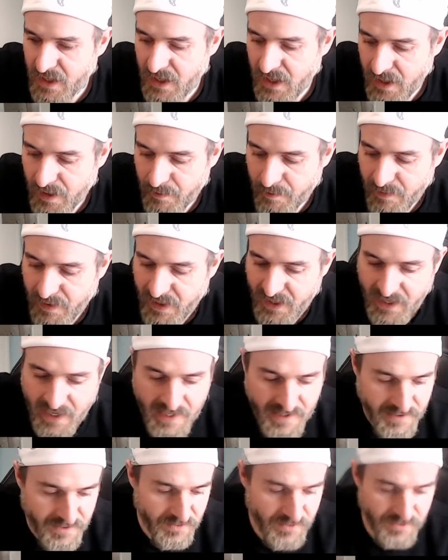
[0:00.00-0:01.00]

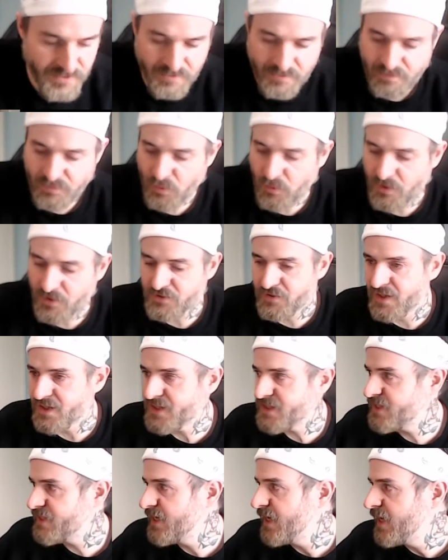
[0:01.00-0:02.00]
and
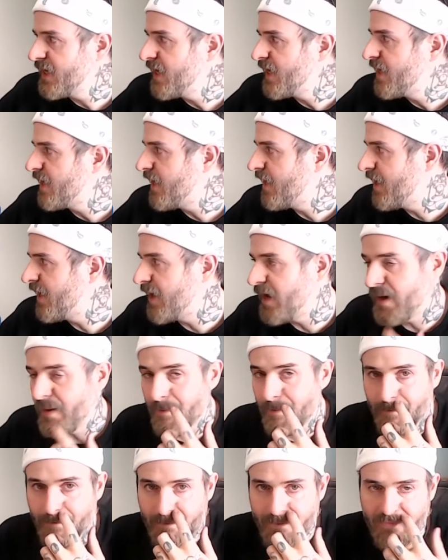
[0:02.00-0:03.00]
portraits.
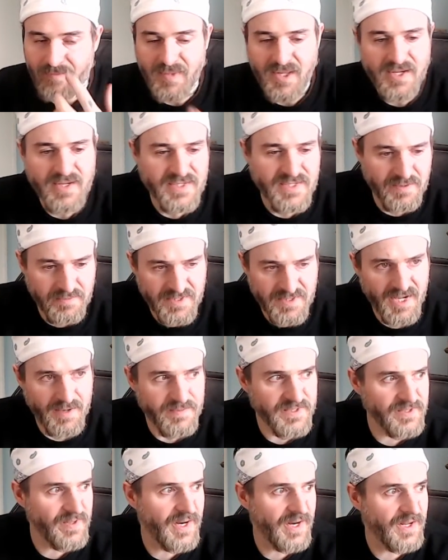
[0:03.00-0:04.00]

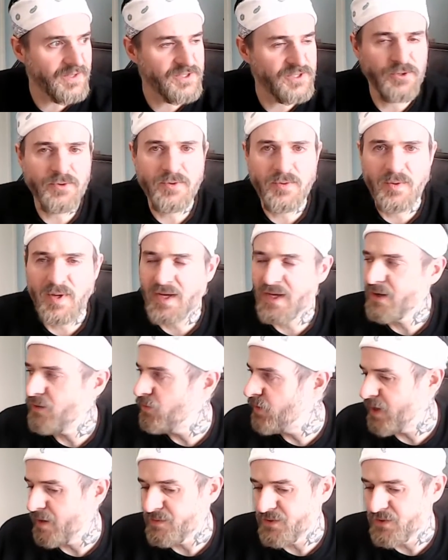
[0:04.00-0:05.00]
Sometimes what I'll do
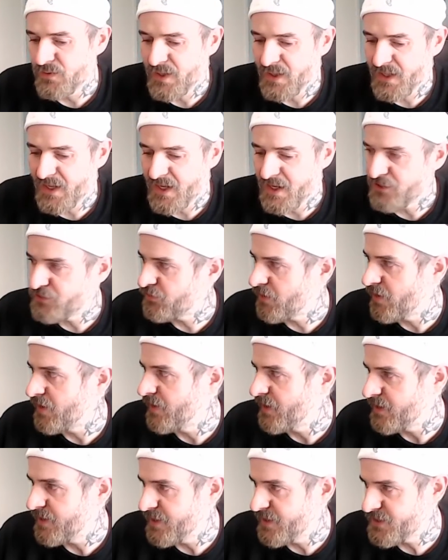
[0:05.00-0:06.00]
when I'm doing like a drawing
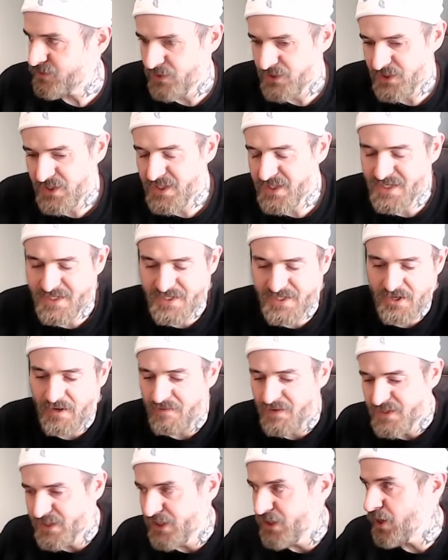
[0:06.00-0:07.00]
like this, which this is
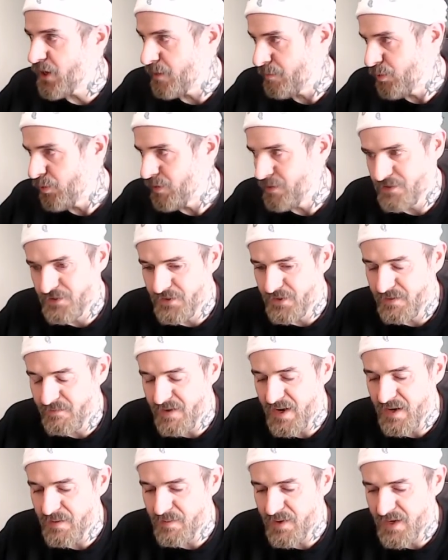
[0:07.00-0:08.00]
obviously not a portrait of
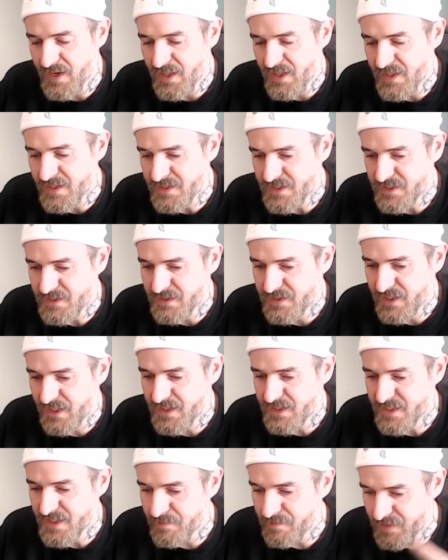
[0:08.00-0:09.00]
anybody, this is
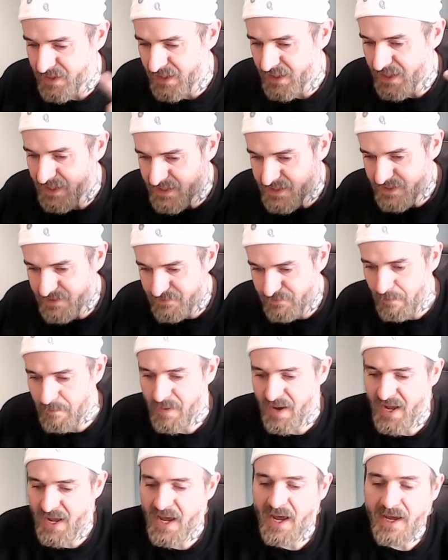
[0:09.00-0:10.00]
like something that's from
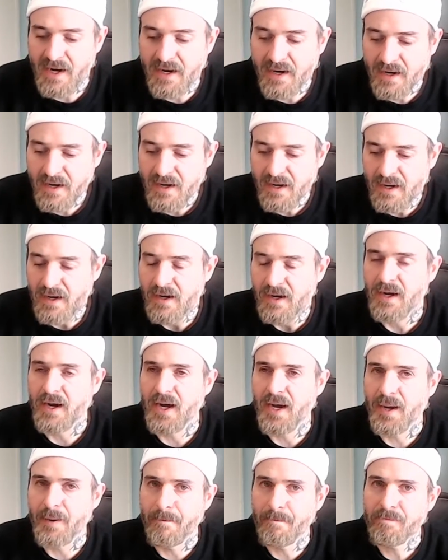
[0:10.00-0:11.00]
my head.
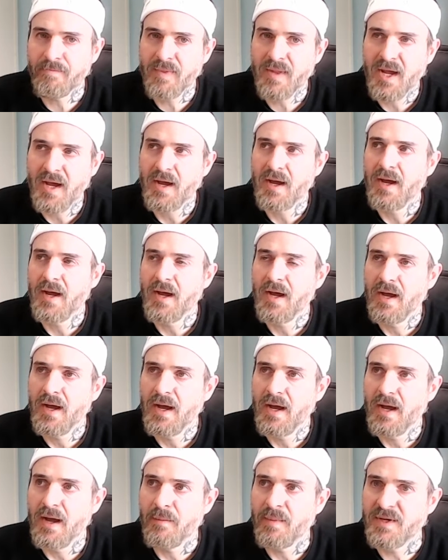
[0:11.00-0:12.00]

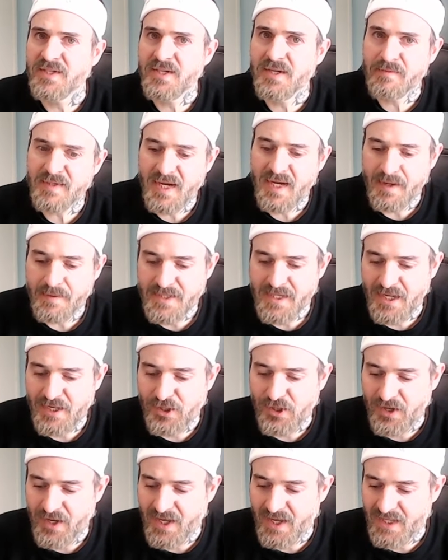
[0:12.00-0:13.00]
But sometimes I'll
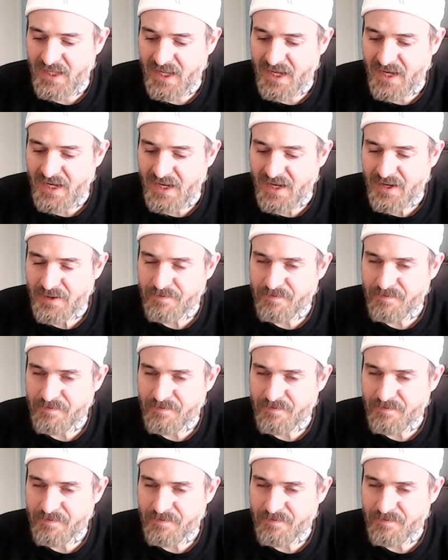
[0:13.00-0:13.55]
look at like